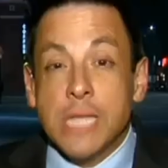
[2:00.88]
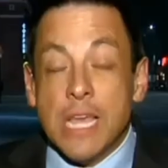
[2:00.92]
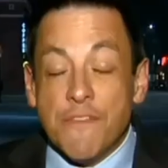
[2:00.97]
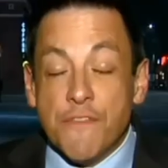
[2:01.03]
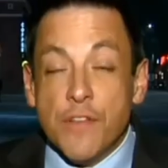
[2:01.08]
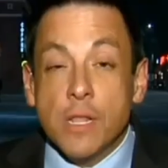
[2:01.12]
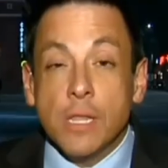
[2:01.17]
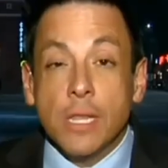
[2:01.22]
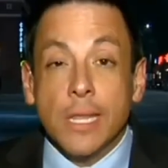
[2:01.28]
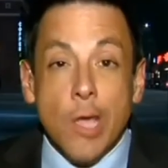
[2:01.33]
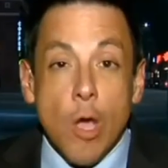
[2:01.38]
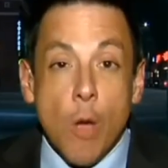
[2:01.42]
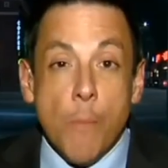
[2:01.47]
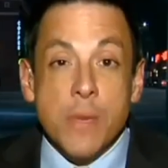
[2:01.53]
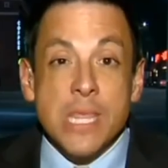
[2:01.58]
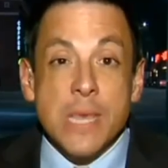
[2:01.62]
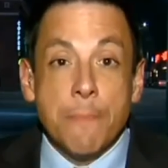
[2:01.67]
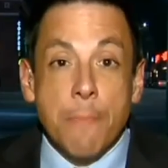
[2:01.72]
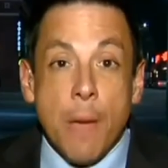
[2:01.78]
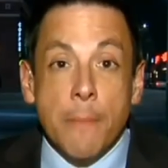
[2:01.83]
definitely
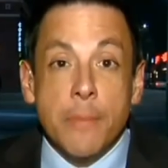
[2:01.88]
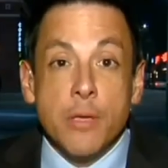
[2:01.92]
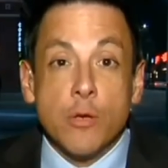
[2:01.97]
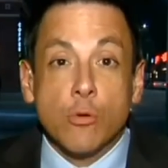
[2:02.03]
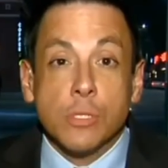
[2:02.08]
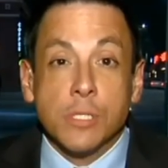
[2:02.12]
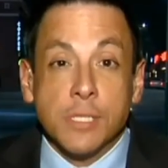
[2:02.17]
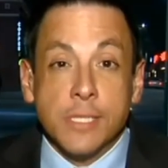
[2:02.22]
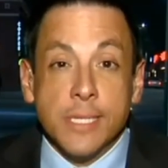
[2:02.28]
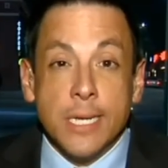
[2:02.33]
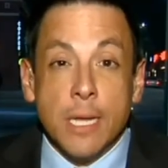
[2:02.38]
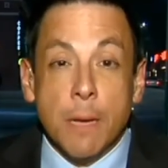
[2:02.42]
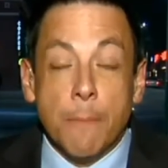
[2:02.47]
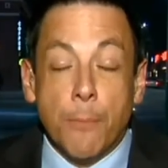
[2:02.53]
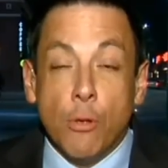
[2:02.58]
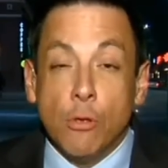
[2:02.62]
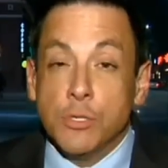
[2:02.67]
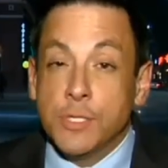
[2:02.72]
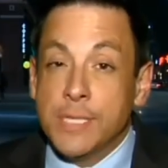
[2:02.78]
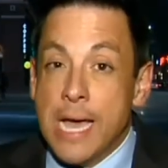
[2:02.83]
hoping that Bobbi
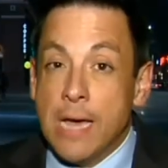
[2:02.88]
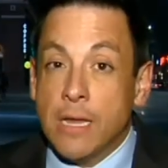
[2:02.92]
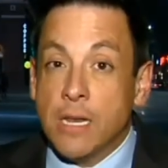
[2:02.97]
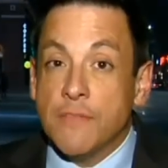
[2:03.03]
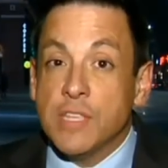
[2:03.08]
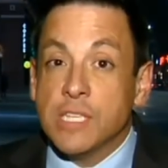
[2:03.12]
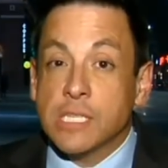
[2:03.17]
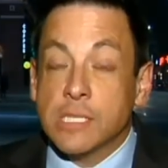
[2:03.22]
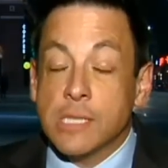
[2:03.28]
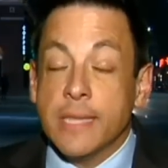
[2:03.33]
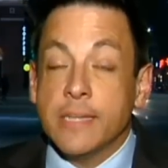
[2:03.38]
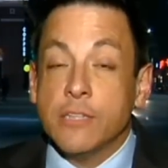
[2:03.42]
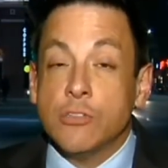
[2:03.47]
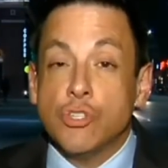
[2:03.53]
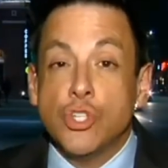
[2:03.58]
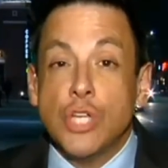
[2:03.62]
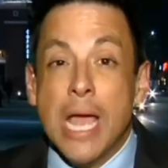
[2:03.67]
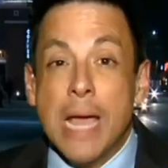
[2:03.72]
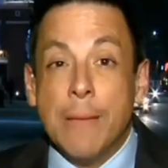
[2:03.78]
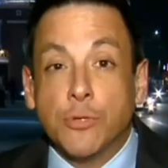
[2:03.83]
Kristina pulls out of this
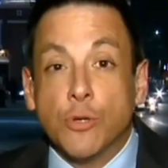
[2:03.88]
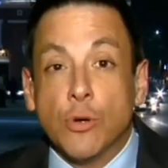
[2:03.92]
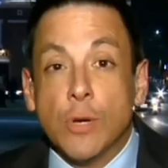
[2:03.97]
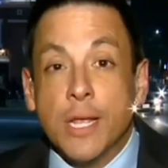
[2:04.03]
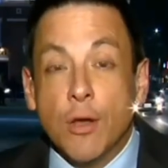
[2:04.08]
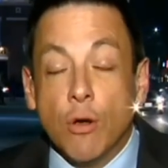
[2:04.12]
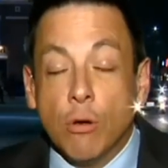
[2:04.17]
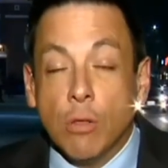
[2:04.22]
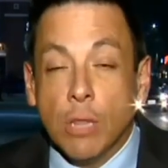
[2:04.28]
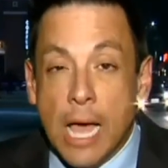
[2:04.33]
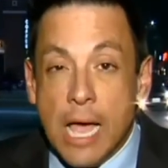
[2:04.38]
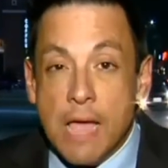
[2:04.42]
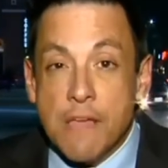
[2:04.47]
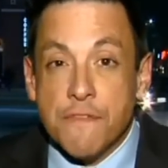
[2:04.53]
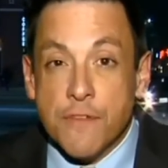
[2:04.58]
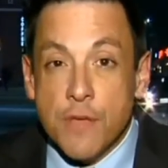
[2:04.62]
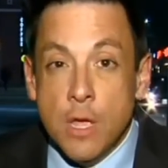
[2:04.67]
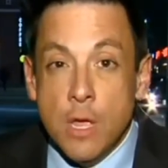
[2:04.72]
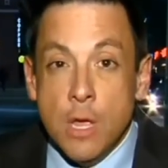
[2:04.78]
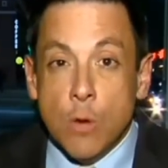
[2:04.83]
latest chapter in her
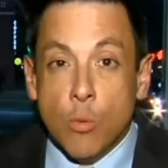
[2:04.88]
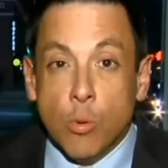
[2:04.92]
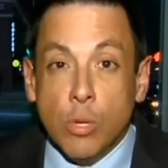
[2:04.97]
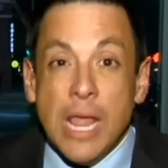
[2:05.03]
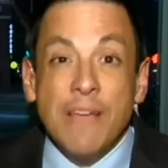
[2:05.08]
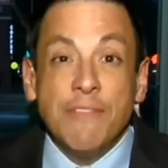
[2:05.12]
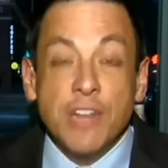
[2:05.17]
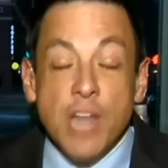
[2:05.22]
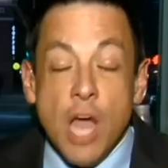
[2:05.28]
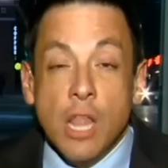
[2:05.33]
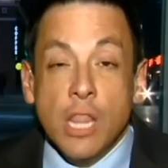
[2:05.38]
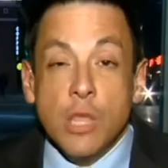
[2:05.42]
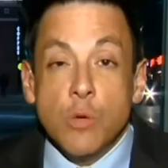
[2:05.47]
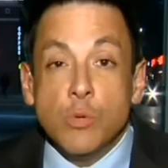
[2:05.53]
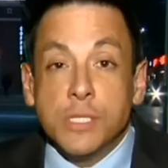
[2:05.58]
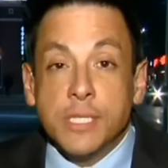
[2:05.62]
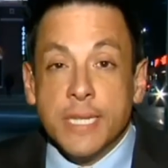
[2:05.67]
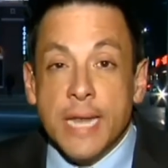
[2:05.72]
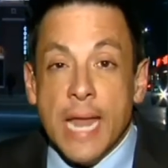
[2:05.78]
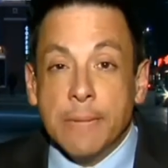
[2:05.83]
life. We're live in
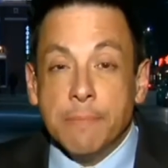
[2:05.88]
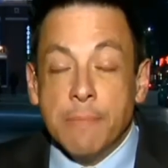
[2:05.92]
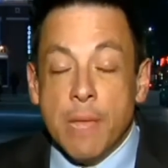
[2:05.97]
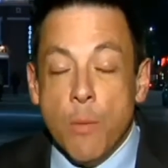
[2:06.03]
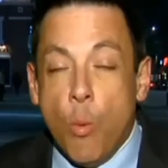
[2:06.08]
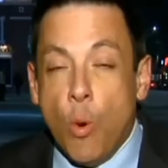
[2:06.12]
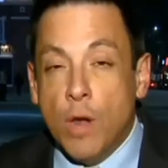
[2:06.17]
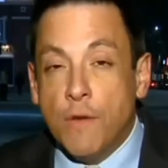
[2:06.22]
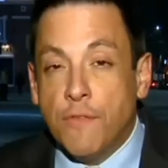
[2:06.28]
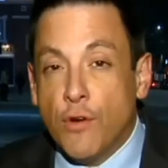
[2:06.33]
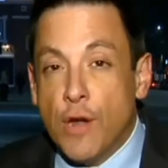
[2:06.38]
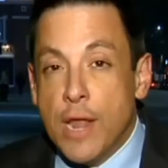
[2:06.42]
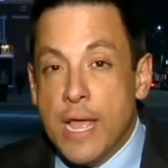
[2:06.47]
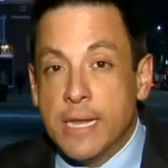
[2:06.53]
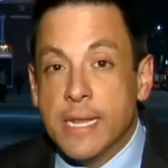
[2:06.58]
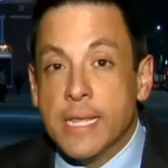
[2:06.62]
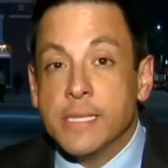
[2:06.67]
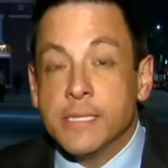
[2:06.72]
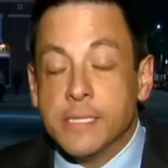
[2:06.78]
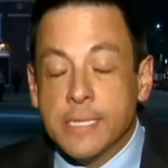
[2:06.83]
Hollywood tonight. I'm Juan
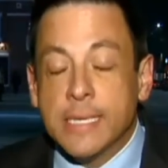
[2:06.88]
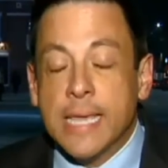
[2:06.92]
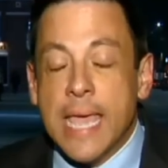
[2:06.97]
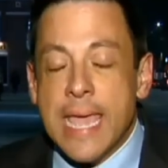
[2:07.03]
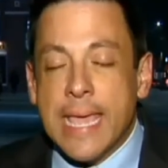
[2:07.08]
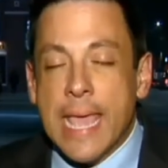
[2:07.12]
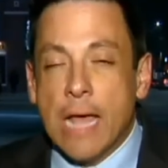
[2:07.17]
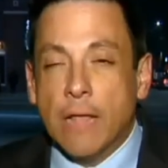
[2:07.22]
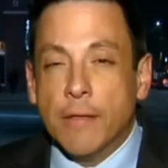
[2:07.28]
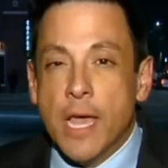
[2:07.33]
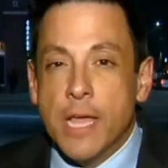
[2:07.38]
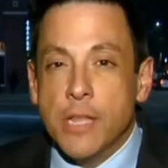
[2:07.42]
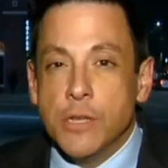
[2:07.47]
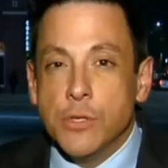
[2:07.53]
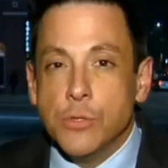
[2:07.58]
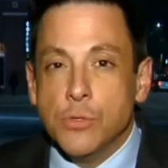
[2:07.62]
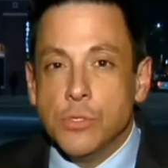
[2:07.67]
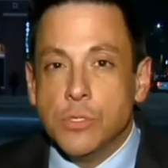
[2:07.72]
Fernandez, KCAL 9